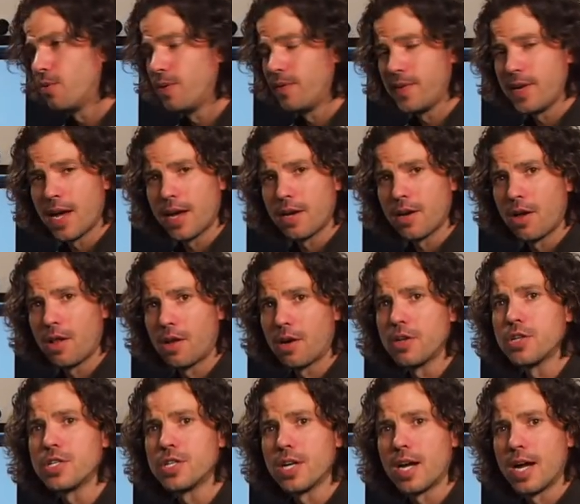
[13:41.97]
We've gotten all
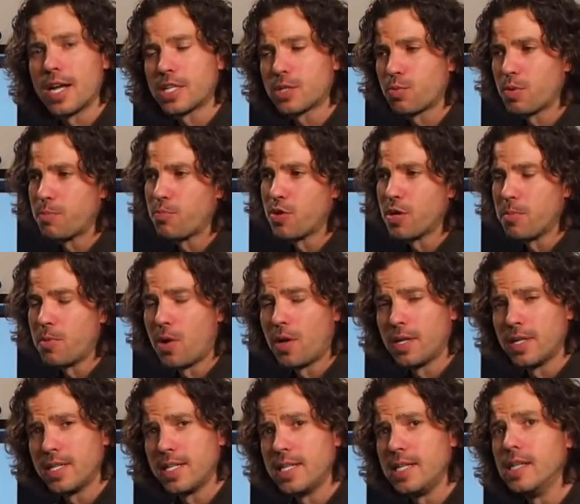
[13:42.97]
our shots. We put them
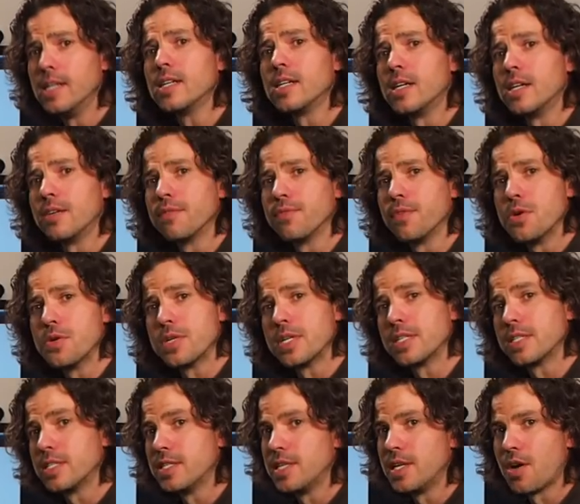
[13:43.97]
all into Helicon
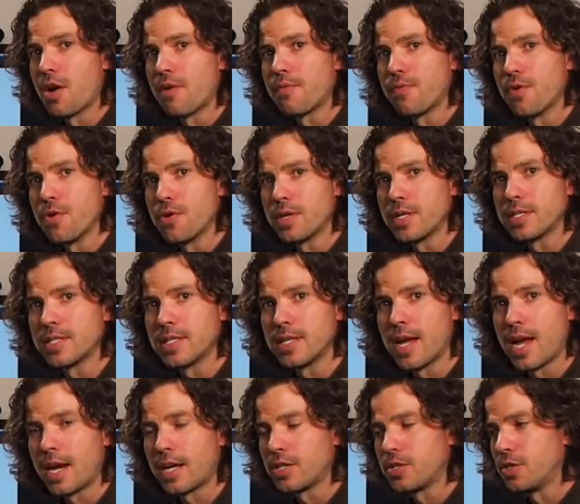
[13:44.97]
Focus, did our focus
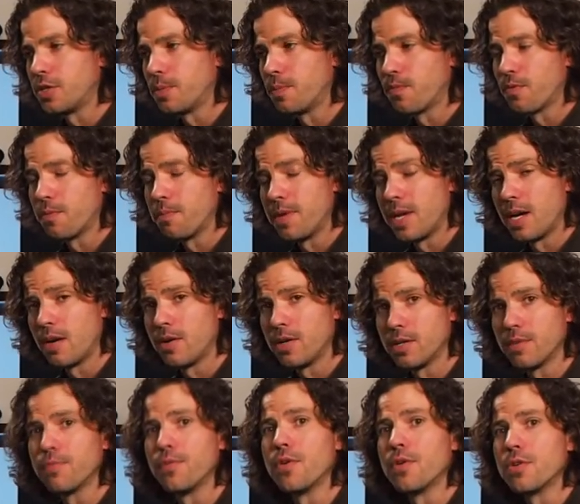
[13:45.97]
stack, took them from there
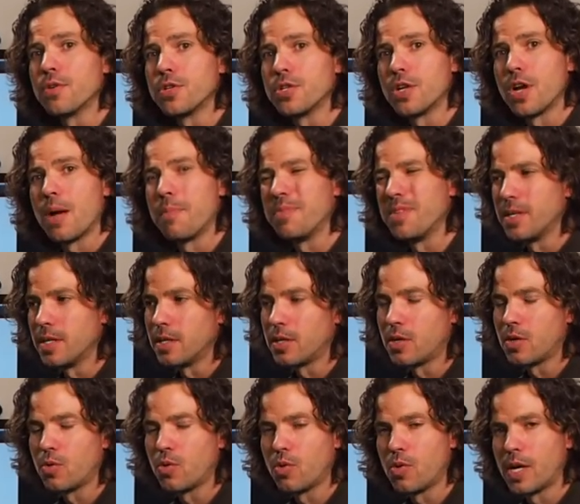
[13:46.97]
into Photoshop, did a
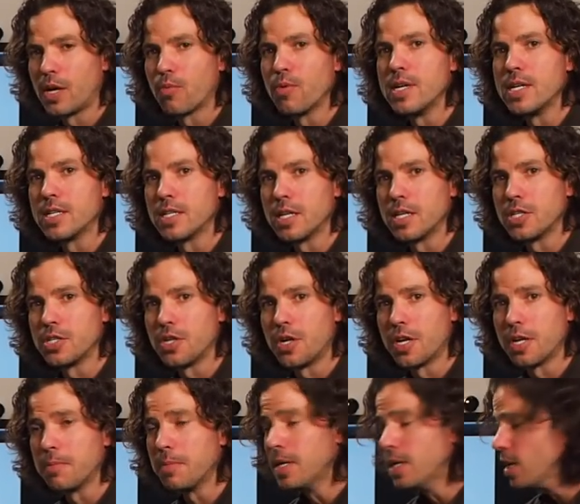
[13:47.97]
quick retouch
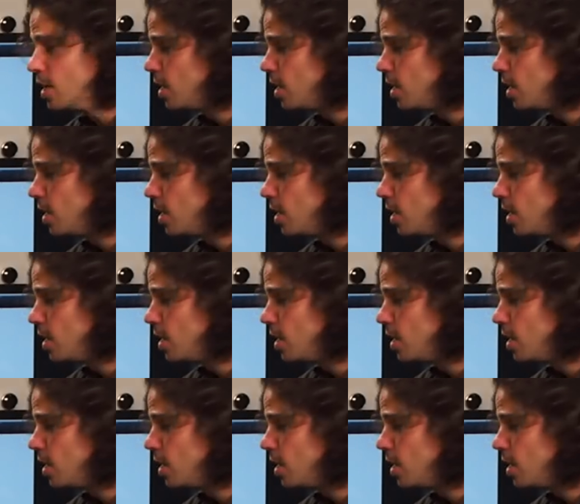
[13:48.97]
on them.